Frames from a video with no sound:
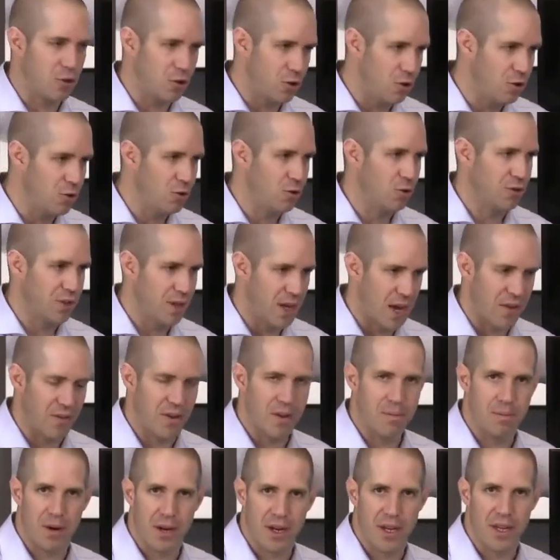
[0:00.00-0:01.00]
and kudos to
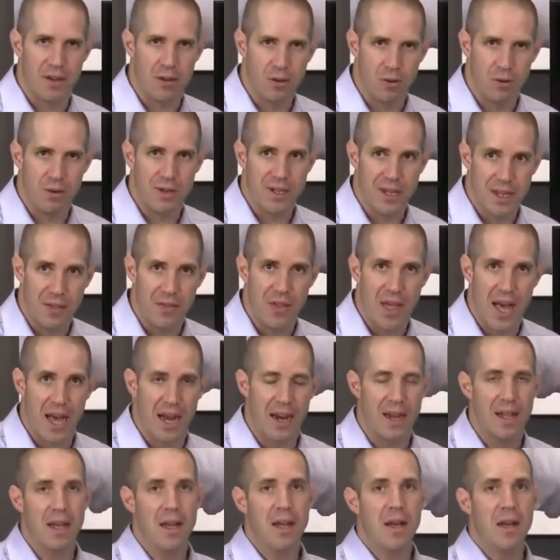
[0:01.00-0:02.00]
everybody who did
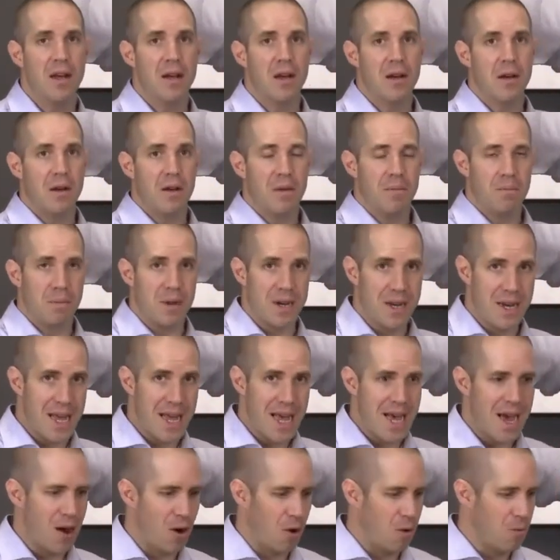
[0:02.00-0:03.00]
that. But
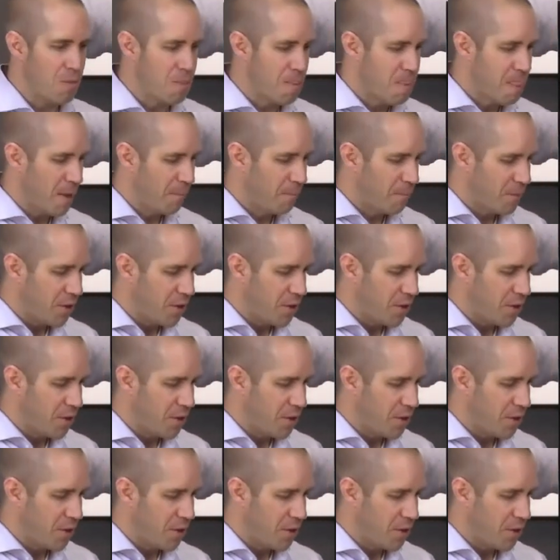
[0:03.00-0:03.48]
now,